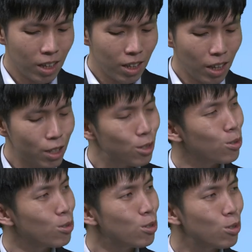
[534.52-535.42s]
Thank
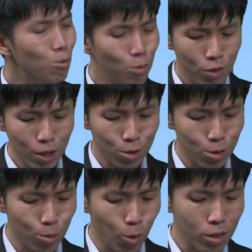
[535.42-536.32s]
you. So moving on
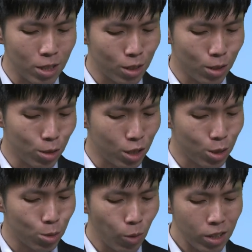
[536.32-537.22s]
to water
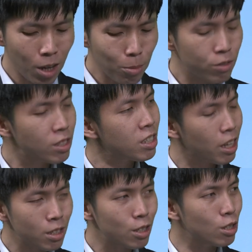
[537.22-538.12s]
solutions, what type of
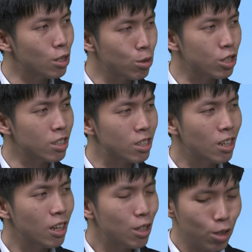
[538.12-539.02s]
sector solutions
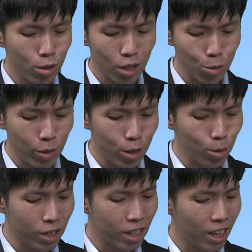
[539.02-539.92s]
do you think we are
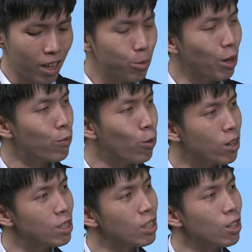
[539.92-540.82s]
looking at, we are
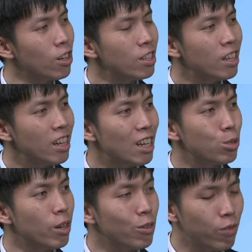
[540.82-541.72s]
focusing on
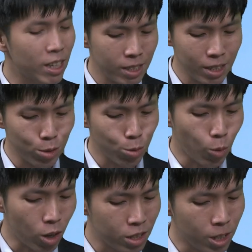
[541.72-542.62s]
as we are investing into
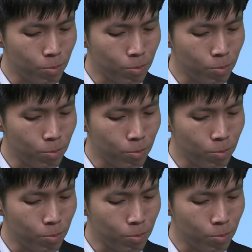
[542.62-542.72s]
water?